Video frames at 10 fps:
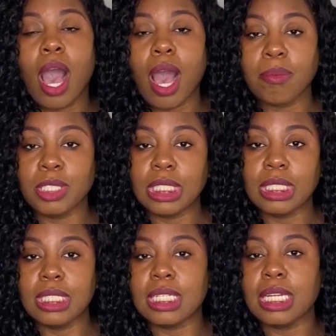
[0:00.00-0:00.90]

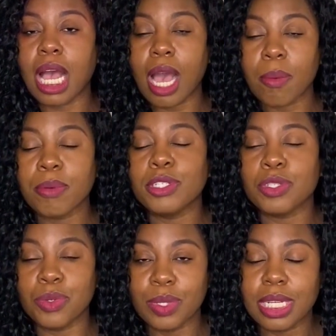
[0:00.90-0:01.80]
options and
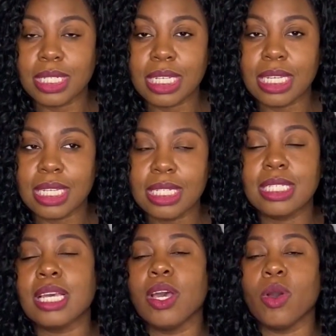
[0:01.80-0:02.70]

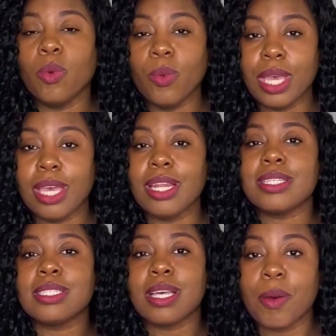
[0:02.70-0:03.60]
opportunities
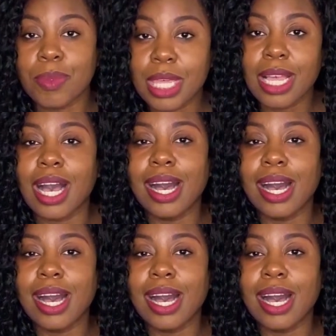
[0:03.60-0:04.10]
when something